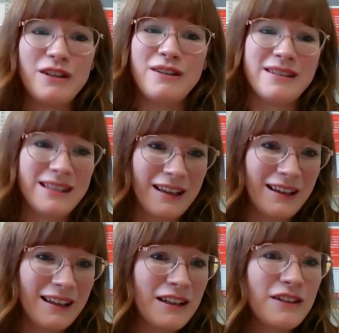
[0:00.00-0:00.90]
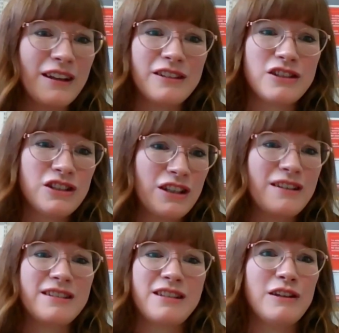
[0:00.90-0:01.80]
news that
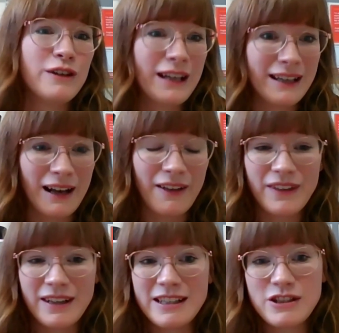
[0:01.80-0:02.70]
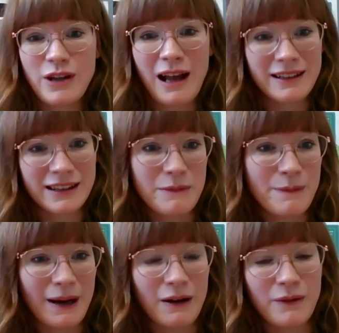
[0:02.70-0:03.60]
students are looking at that is telling them
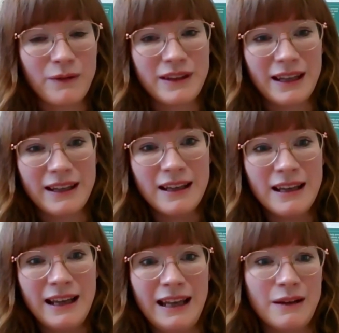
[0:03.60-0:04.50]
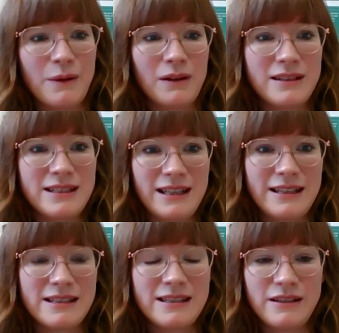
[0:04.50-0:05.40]
about the
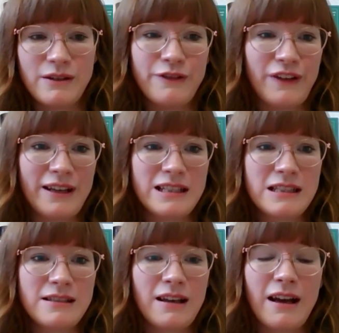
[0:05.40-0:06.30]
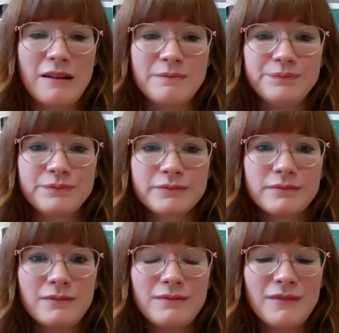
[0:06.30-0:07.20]
inequalities still faced, and
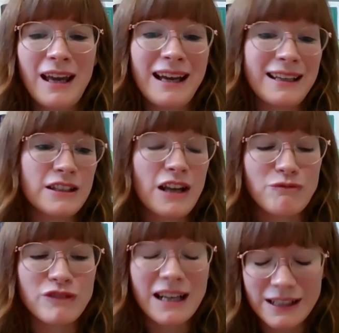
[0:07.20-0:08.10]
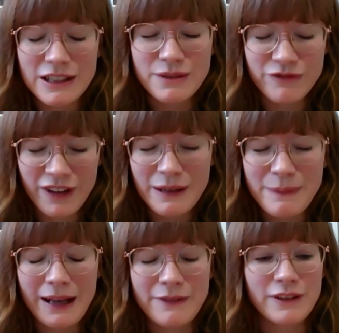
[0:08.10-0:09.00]
yes, some very
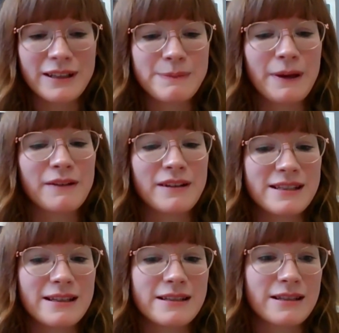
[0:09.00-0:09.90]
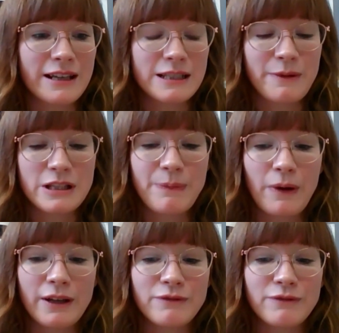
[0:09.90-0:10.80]
painful experiences experienced
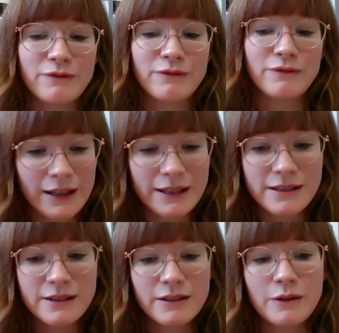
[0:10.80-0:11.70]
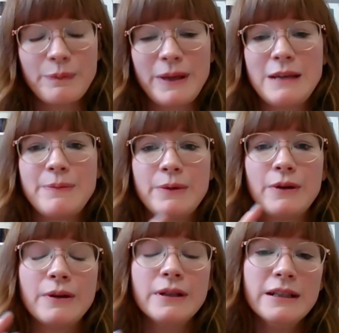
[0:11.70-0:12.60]
by racialized young
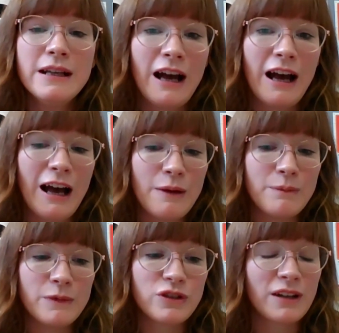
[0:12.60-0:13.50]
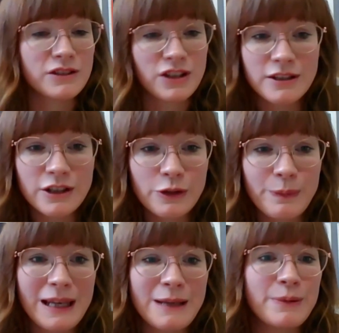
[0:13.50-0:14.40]
people, transgender young
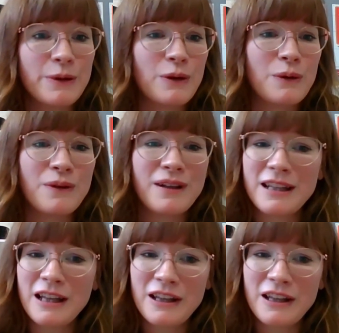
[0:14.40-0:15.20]
people.